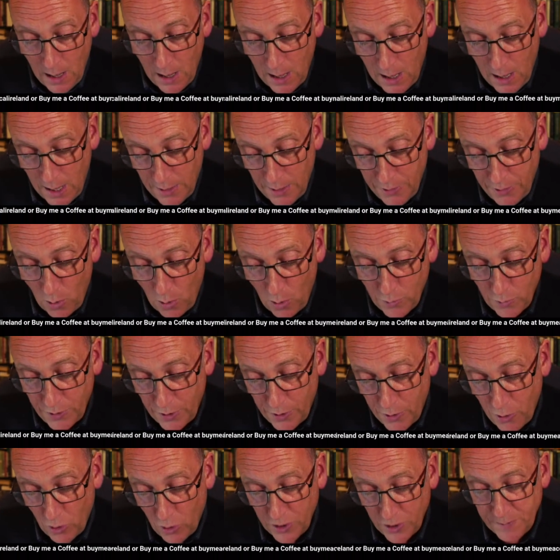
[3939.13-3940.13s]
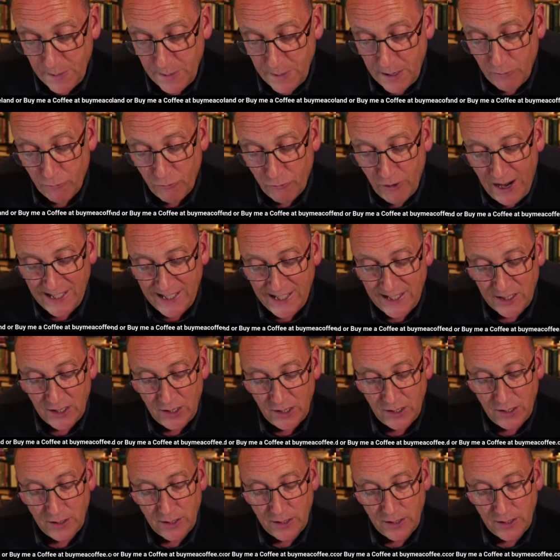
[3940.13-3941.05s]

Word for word: Uh, though the Norsemen wrested